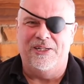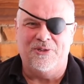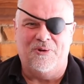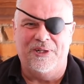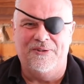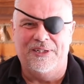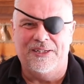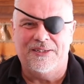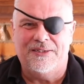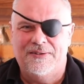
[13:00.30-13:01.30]
enjoy doing
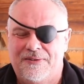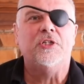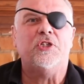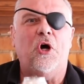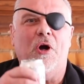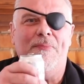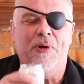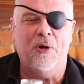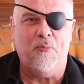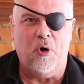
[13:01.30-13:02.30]
this. Sorry,
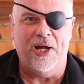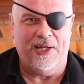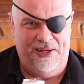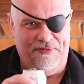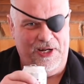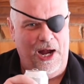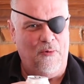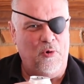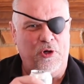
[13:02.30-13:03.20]
beer break. If you got one,